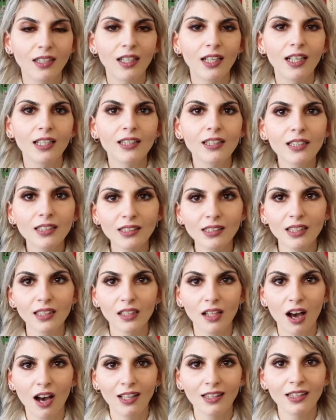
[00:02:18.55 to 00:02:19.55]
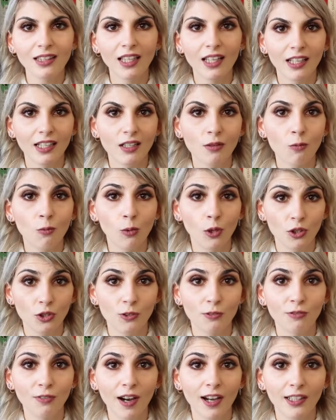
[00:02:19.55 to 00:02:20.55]
It looks a lot like what you
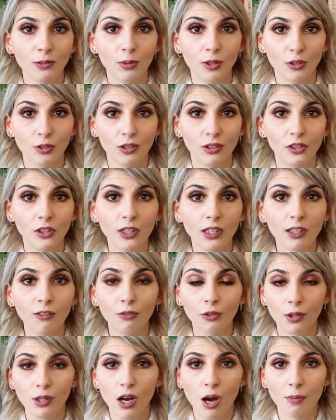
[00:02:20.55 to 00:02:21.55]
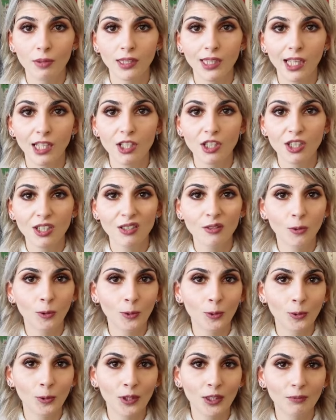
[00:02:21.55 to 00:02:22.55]
find when you're looking for accommodation
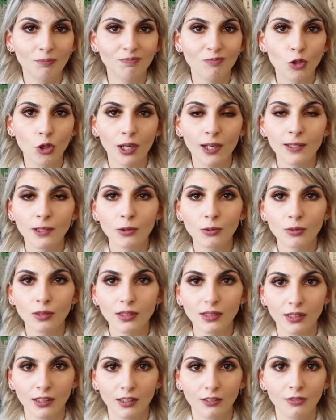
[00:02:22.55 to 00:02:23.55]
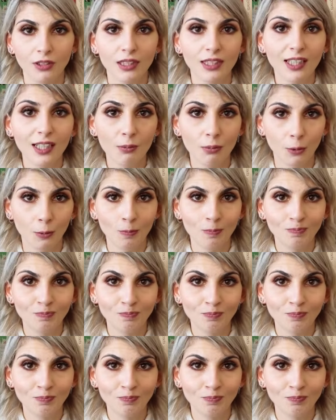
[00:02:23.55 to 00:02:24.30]
or trying to reserve a table.